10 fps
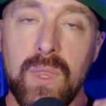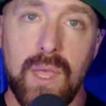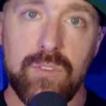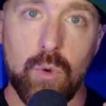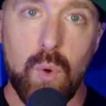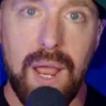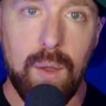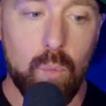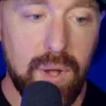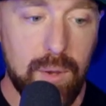And so when
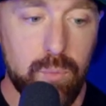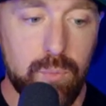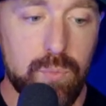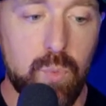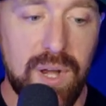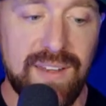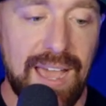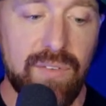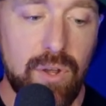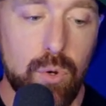I when I when I
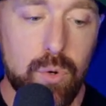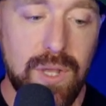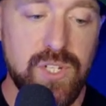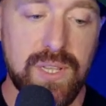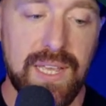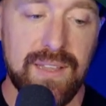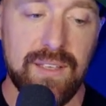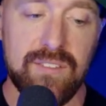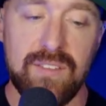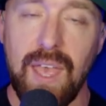dive into a question like
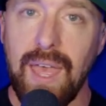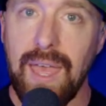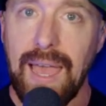this,